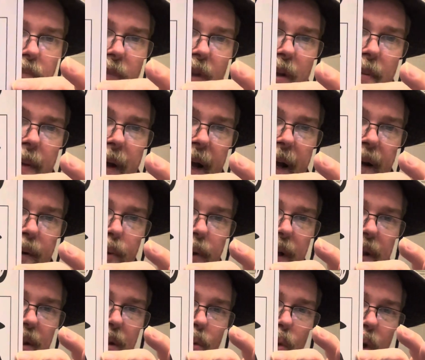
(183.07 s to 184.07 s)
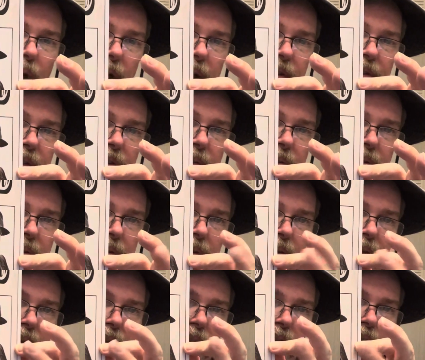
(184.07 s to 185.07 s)
And back, we got the Wanted.
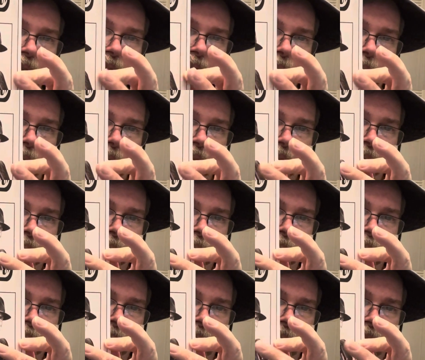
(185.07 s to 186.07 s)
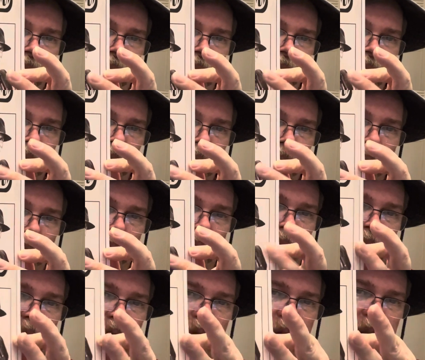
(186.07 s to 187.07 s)
Both uh,
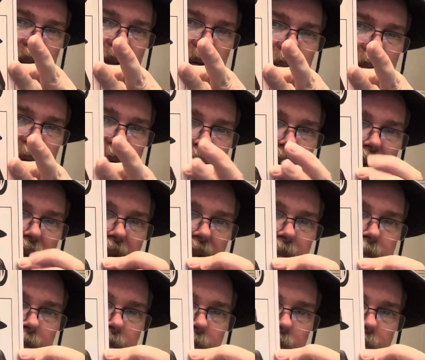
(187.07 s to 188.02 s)
Broderick and Baron.